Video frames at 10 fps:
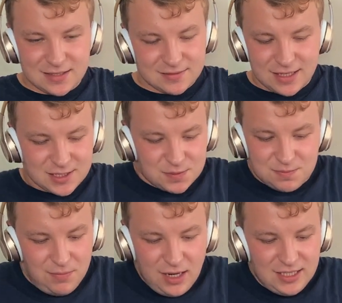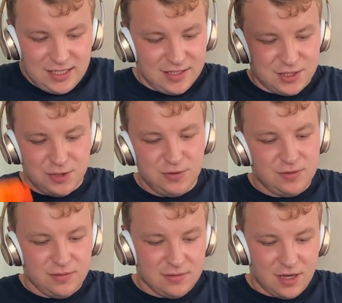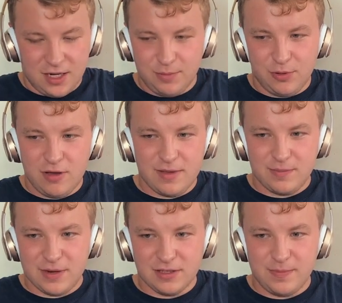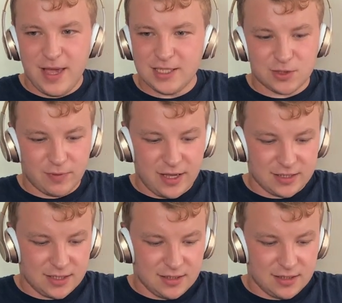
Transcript: That's money, dude. Unemployment barely pays the rent.